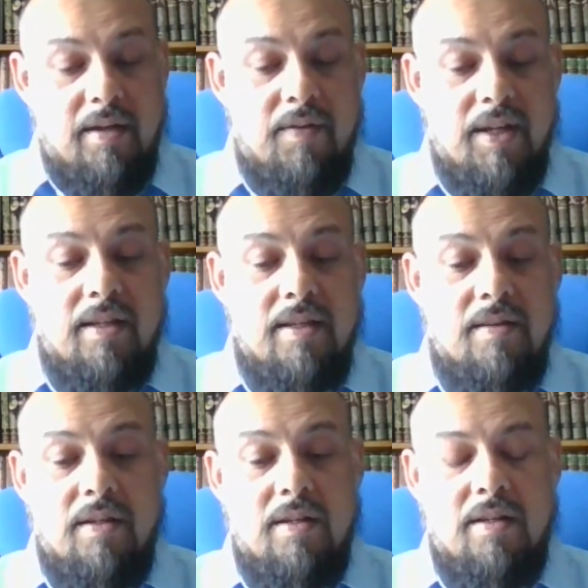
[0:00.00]
even in
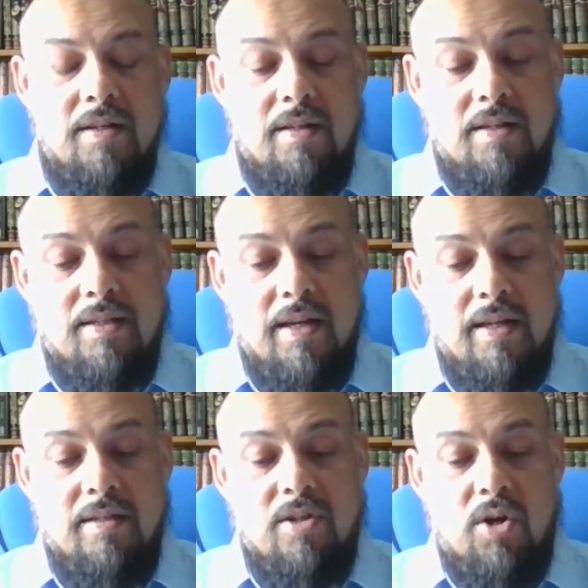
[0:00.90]
the, the, the, the
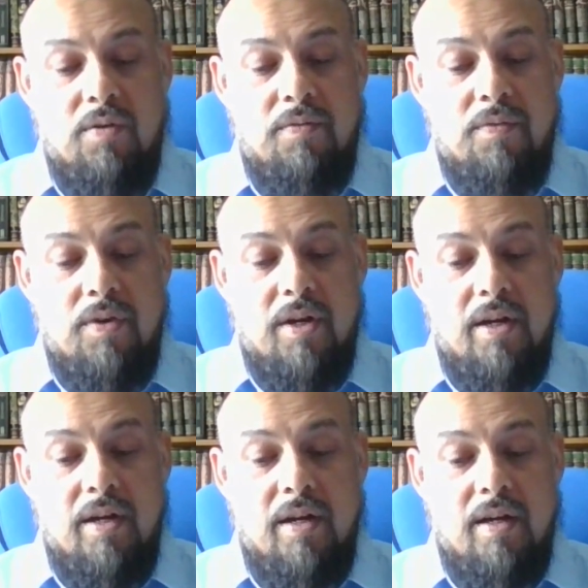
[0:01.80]
sense of
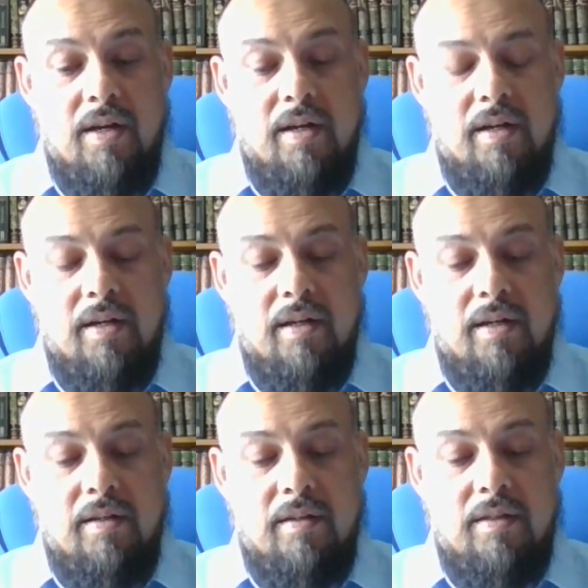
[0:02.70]
uh,
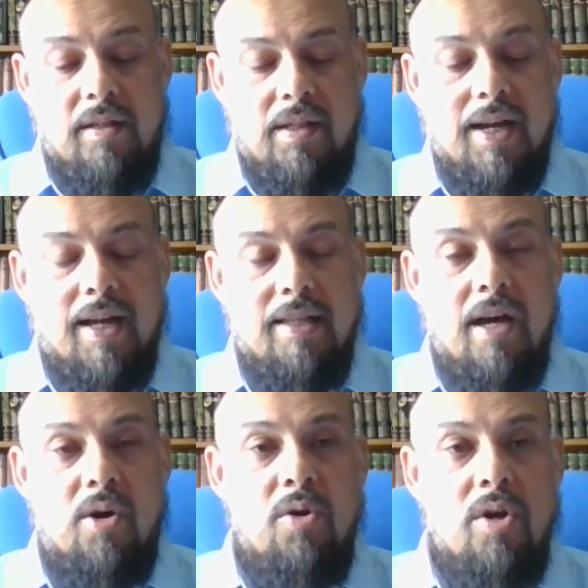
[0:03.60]
uh,
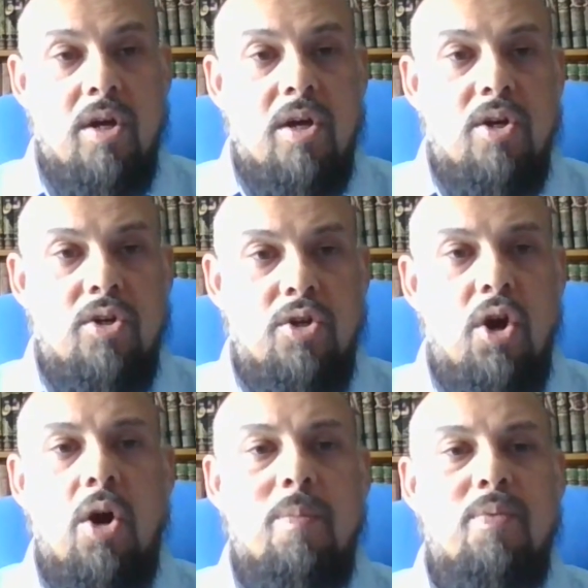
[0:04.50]
Takadao,
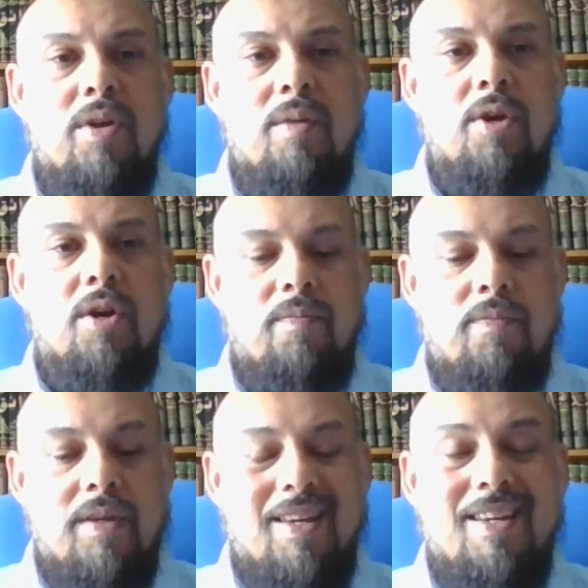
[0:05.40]
your
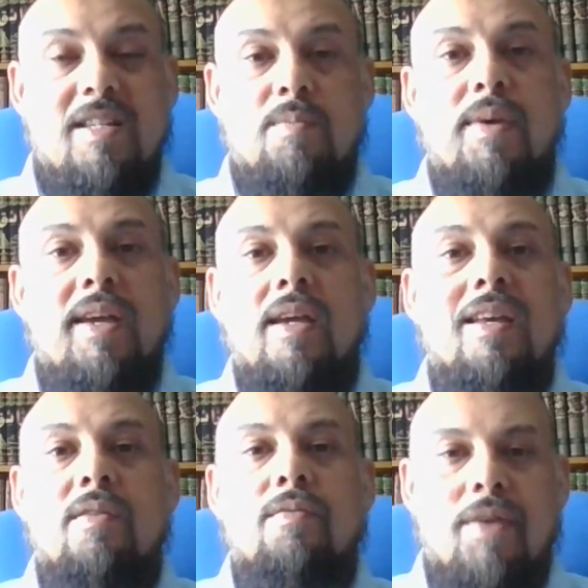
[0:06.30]
premium is being
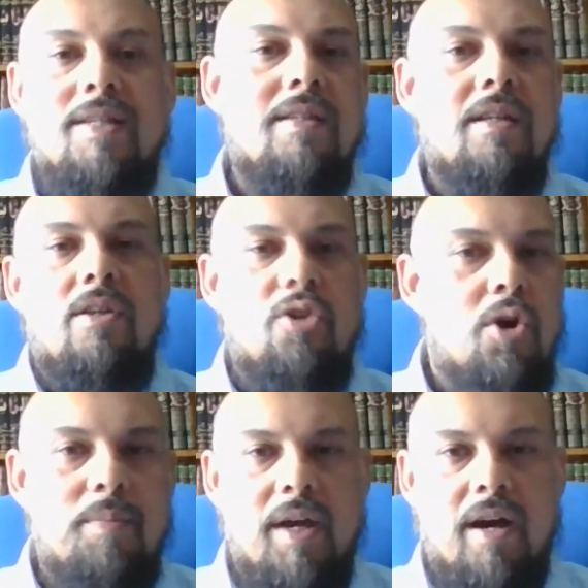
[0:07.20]
invested on
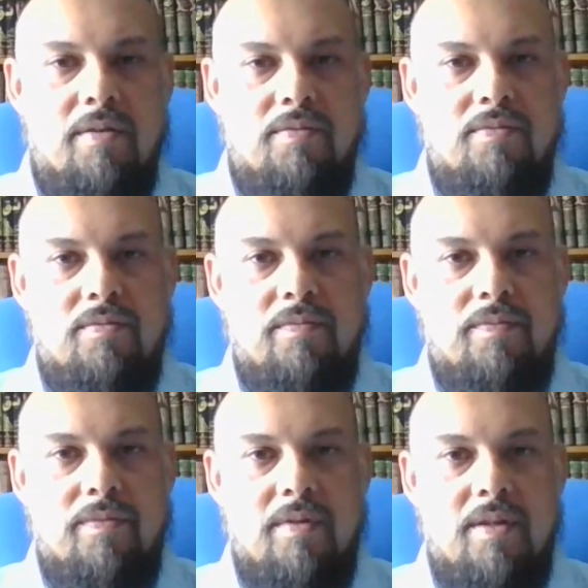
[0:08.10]
your behalf.
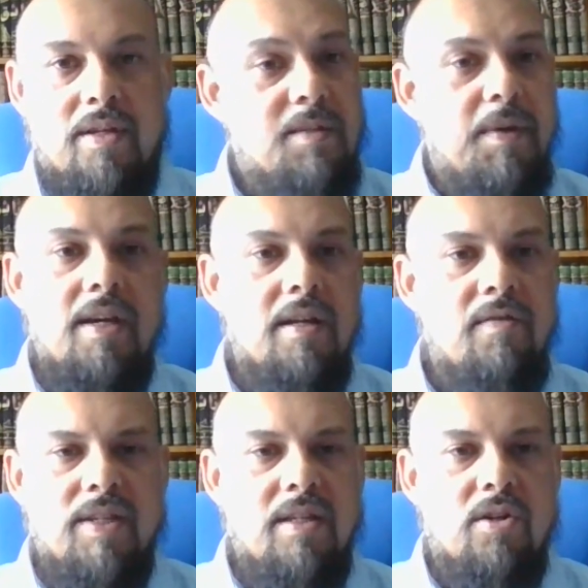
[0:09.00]
It's being
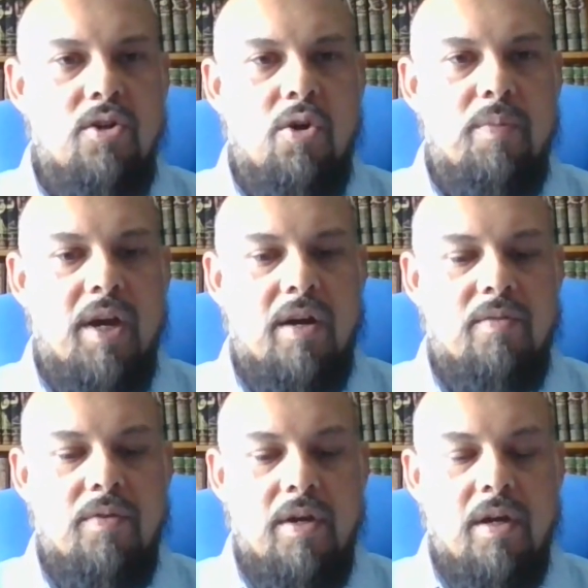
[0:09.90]
invested on your behalf.
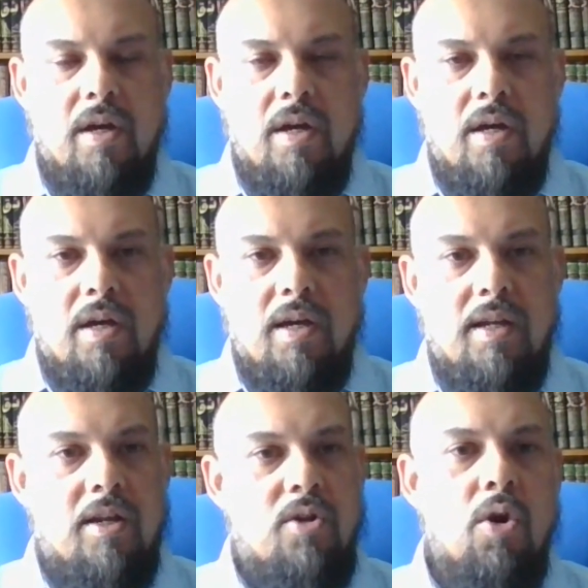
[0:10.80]

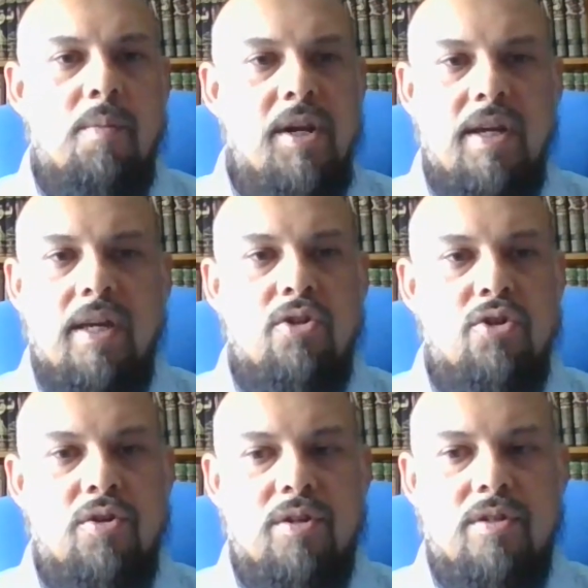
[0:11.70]
In a normal
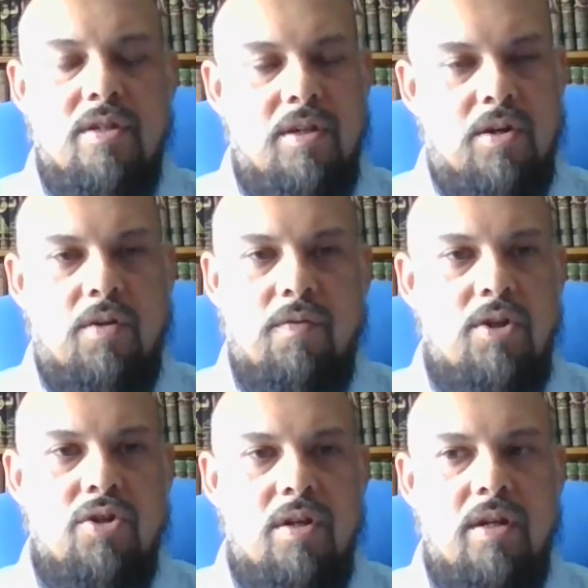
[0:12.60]
insurance, in a
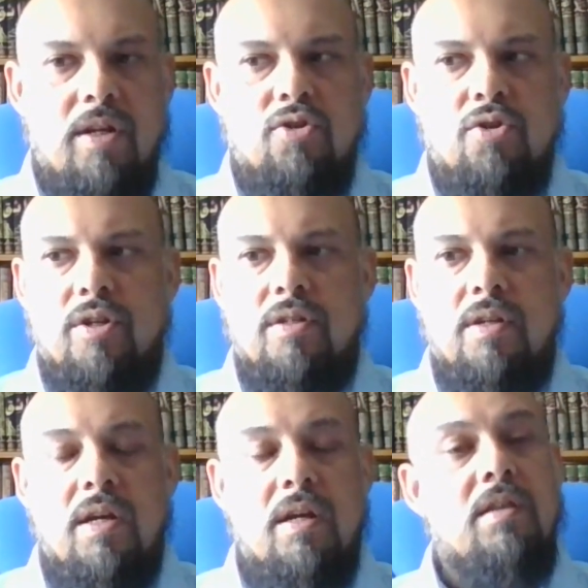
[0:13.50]
conventional insurance,
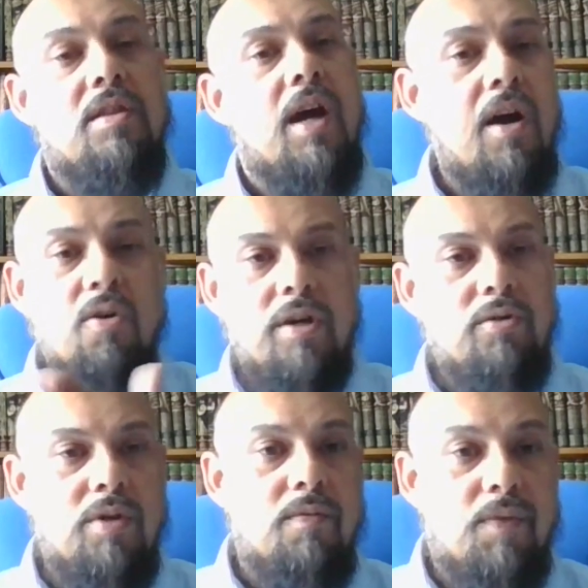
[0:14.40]
they are
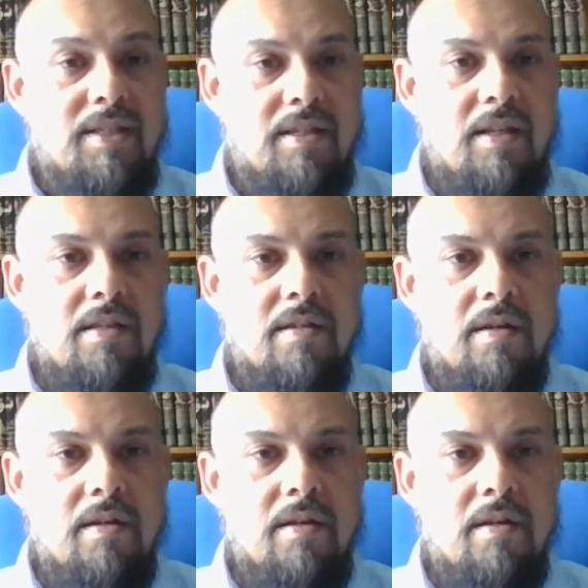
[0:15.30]
going to invest it,